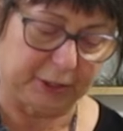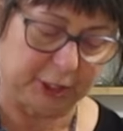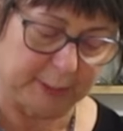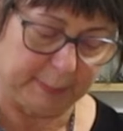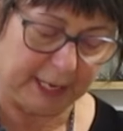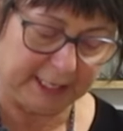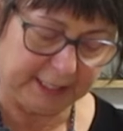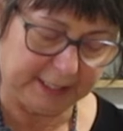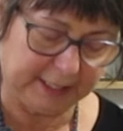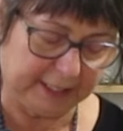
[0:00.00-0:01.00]
just
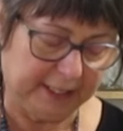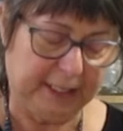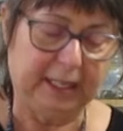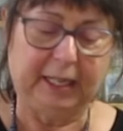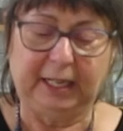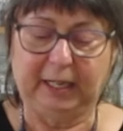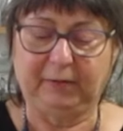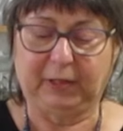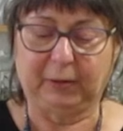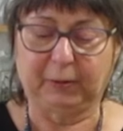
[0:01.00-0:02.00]
bias and
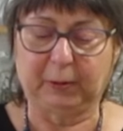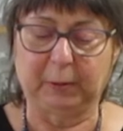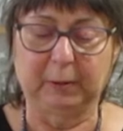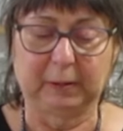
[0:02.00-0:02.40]
Velcro.